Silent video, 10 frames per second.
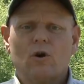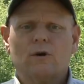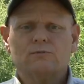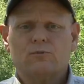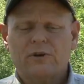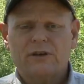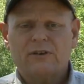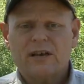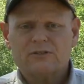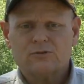worms rigged,
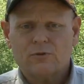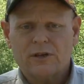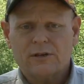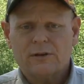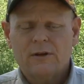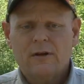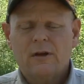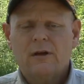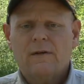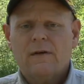Texas rigged.
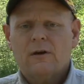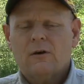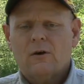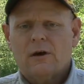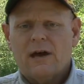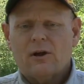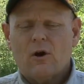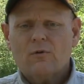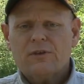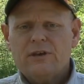And
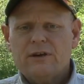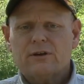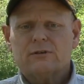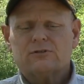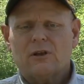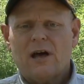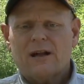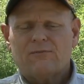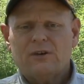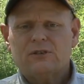over the years, a lot
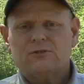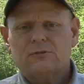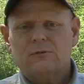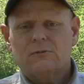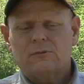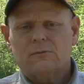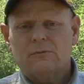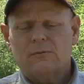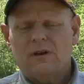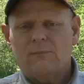of fish
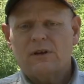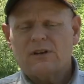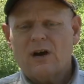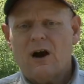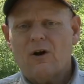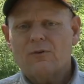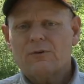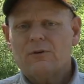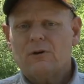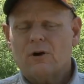have been caught
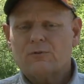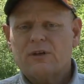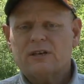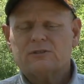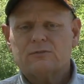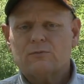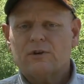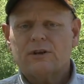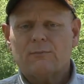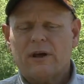on Texas
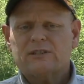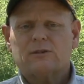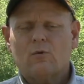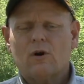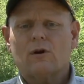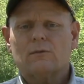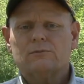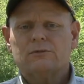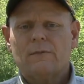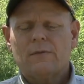rigged plastic worms.
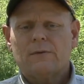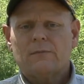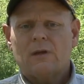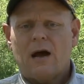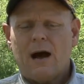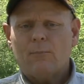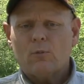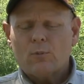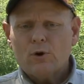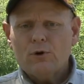I'm going
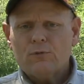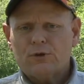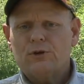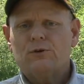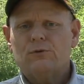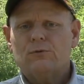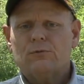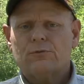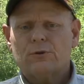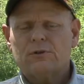to prove to you
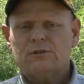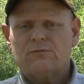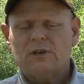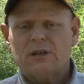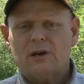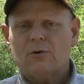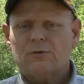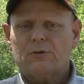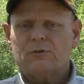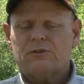through this video
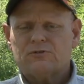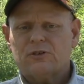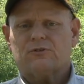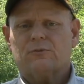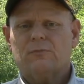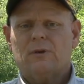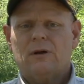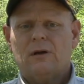and through this system